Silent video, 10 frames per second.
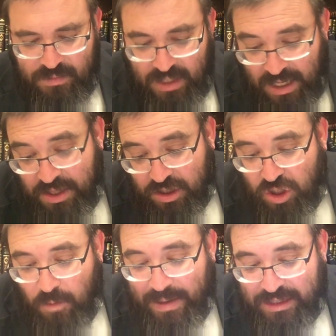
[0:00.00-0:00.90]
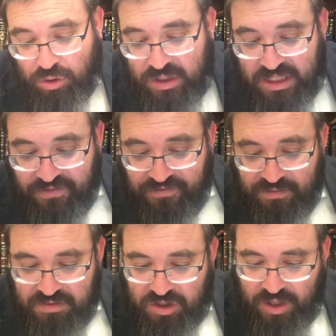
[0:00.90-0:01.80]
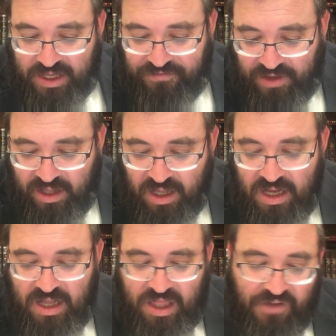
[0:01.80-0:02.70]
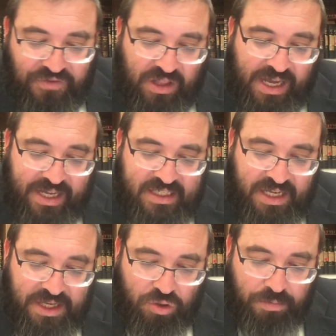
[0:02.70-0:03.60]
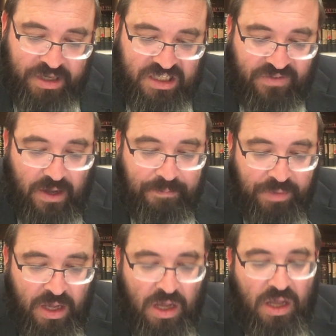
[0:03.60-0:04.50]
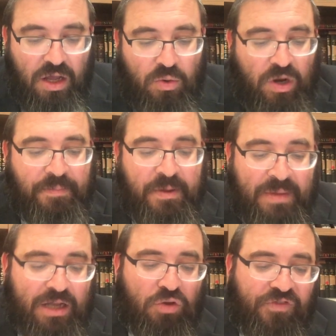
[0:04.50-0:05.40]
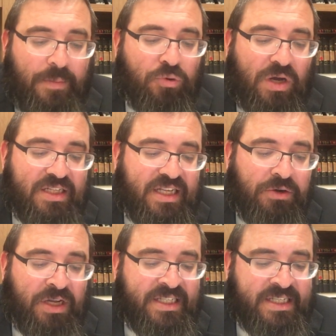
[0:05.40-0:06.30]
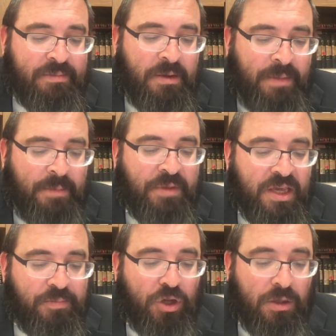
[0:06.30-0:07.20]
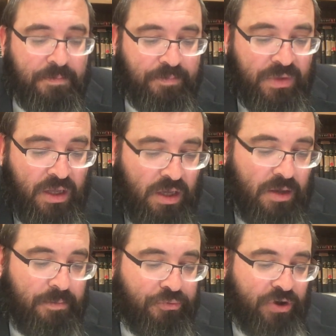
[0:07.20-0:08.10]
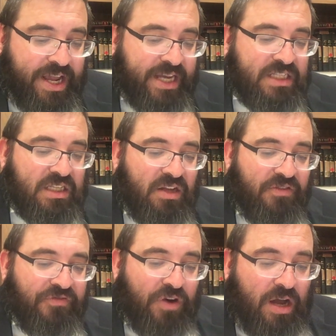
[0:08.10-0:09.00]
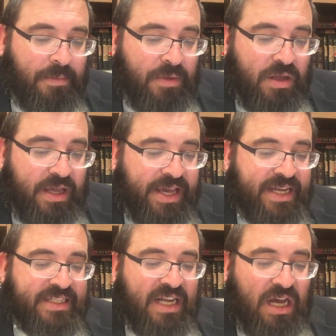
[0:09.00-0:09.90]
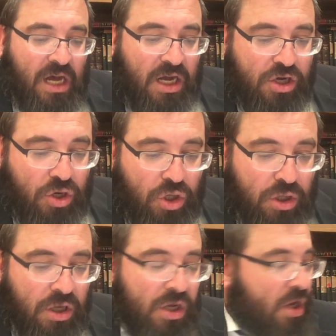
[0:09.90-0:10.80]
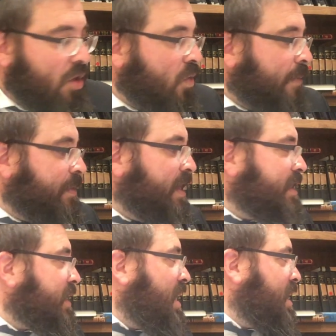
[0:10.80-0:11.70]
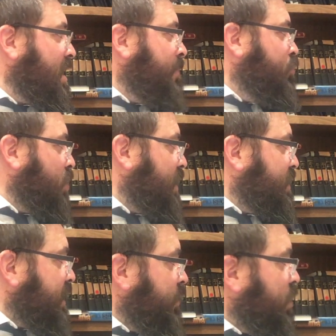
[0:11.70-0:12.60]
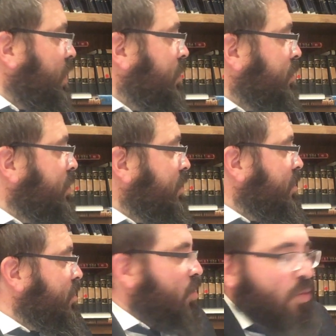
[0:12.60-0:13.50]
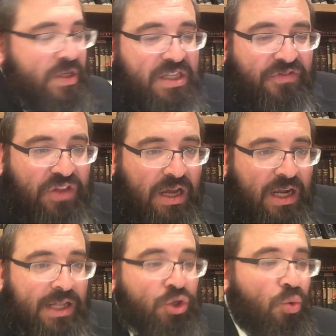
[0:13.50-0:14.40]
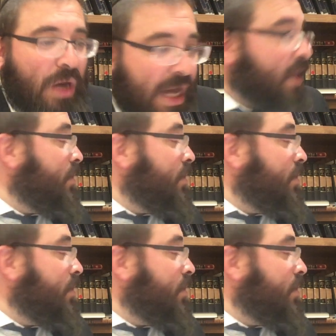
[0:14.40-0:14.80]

Yeah, there's no Bal Tosif, so they feel like it's a Hidur mitzvah. Rabbi Machluf Abu Chatzera and Siman Mem Gibel brings from his uncle, Rabbi Yitzchak Abu Chatzera, who was niftar in Tulal.